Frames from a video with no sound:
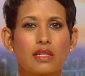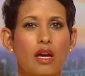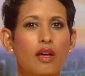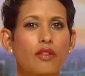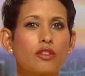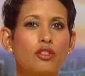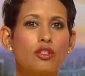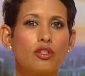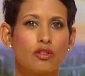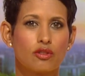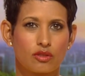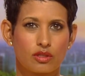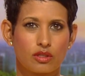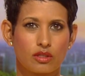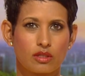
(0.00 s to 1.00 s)
In other
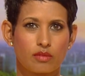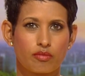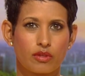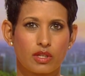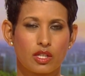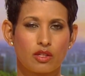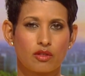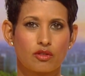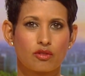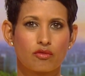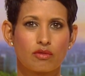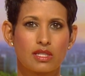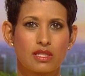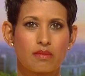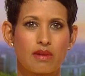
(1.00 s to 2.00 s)
news to bring you,
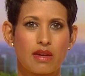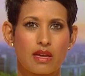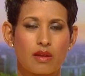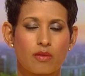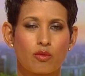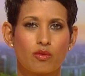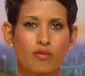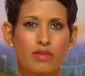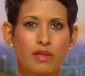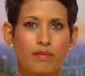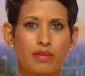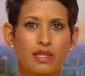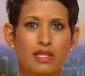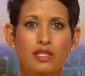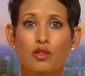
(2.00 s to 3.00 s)
Theresa May will
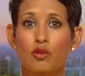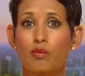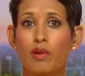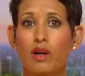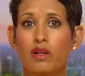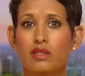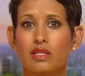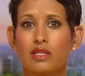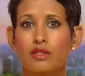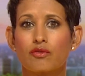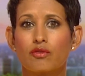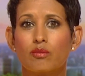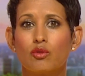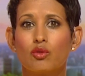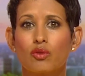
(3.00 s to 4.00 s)
meet political
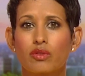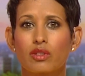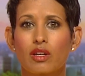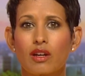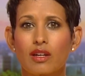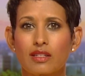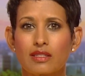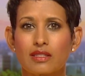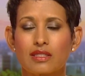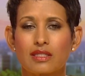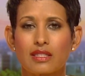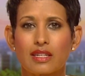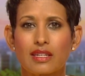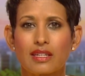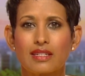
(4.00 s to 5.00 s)
parties from Northern Ireland
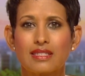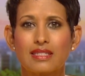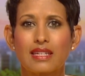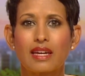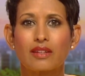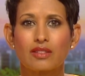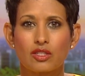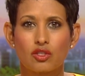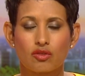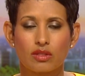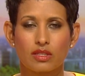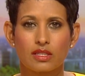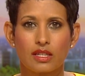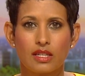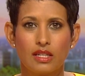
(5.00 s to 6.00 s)
today at Downing
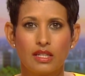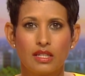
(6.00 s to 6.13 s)
Street.